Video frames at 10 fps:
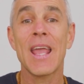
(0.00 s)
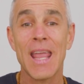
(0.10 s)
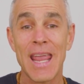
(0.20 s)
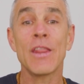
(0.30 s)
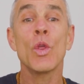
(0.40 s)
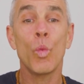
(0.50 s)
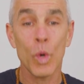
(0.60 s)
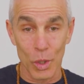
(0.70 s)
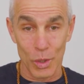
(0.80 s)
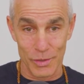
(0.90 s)
in the
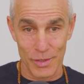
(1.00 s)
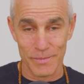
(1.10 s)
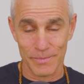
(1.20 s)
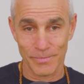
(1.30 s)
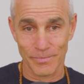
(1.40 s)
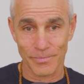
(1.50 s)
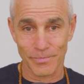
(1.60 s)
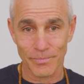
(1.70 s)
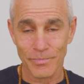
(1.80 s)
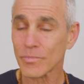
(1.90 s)
world.
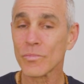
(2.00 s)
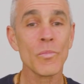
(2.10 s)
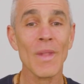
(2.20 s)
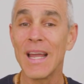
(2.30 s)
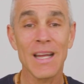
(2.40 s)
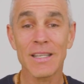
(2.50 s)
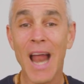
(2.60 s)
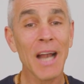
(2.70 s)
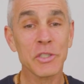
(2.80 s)
Not